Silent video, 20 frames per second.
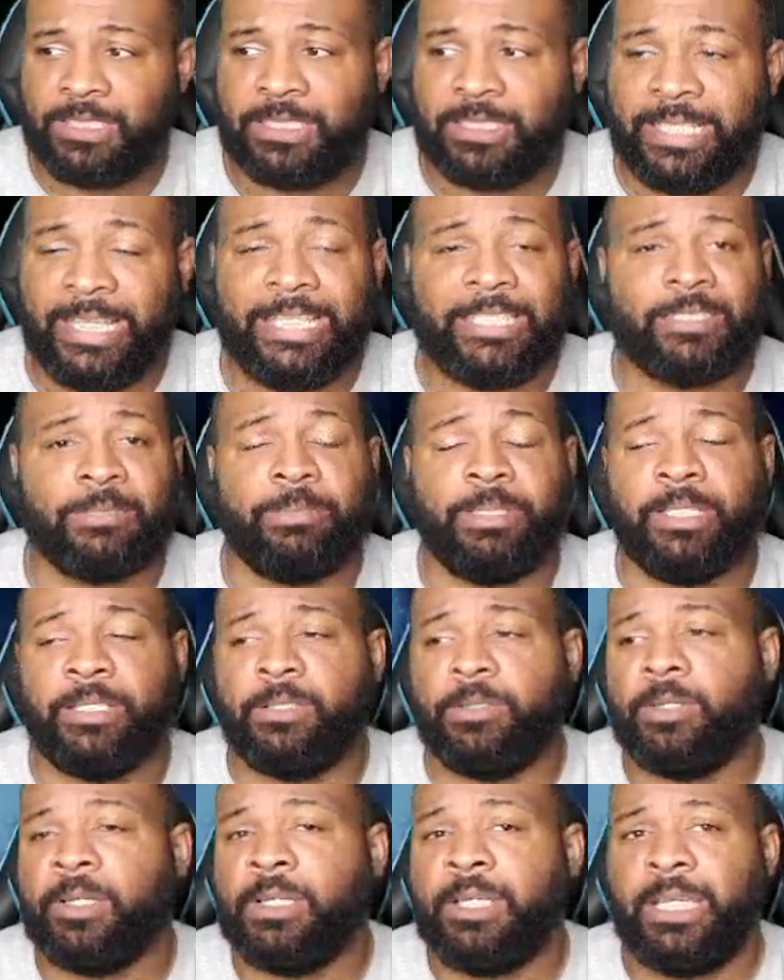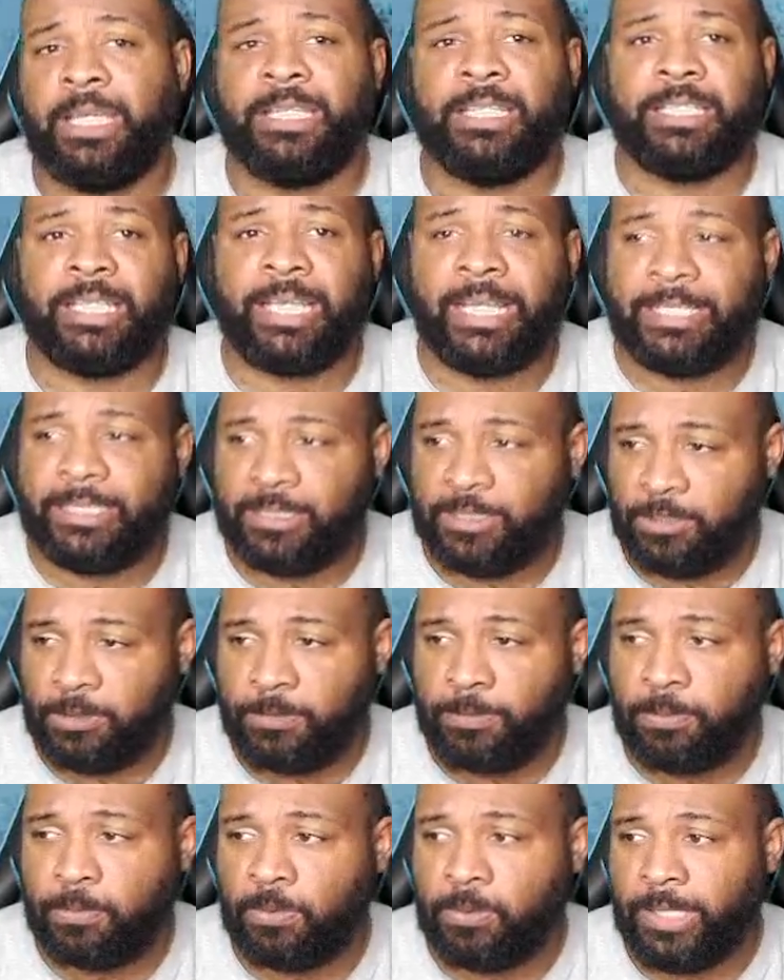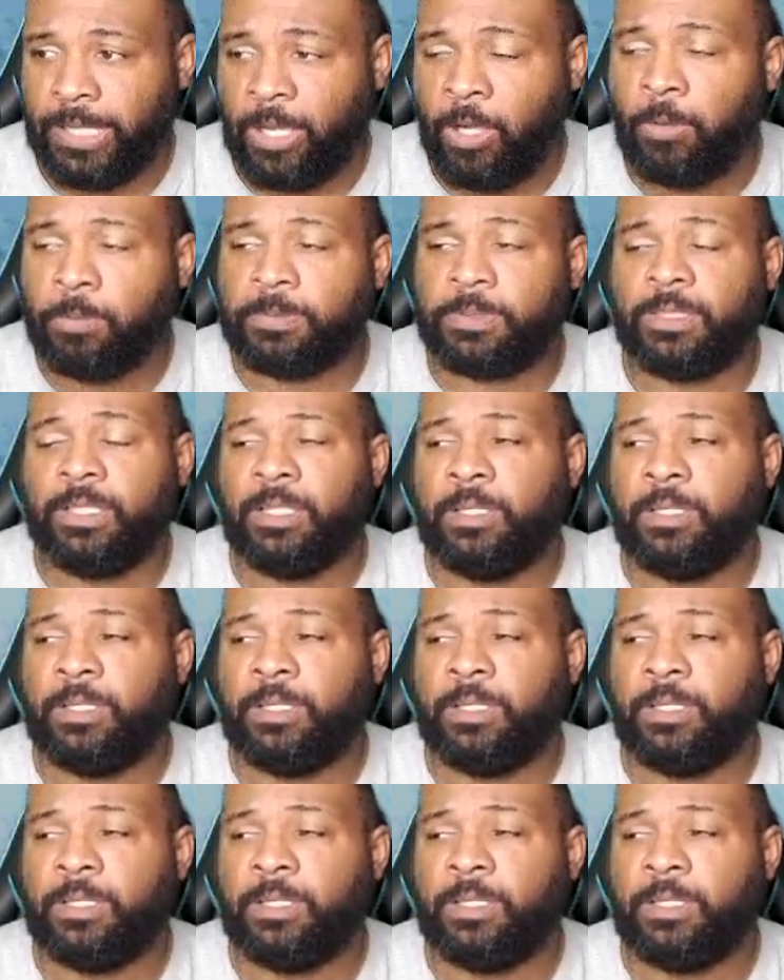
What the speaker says: the Taysom Hill and the 92 pool helped,